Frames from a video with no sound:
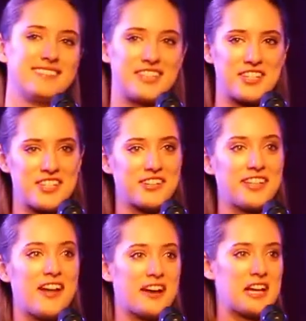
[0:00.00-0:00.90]
There's
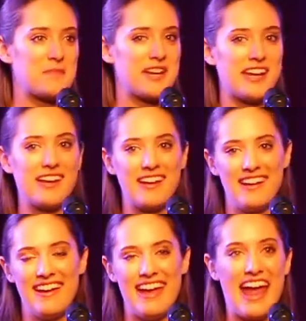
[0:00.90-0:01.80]
certainly not gonna be
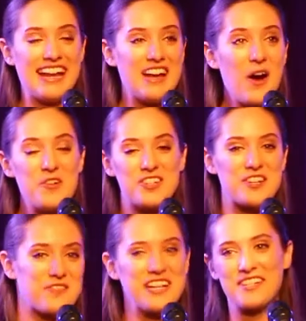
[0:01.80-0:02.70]
any
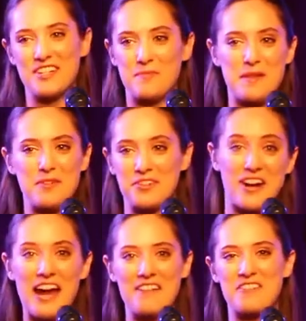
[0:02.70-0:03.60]
ocean research people
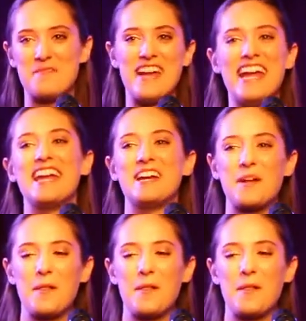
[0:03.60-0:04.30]
crying for me.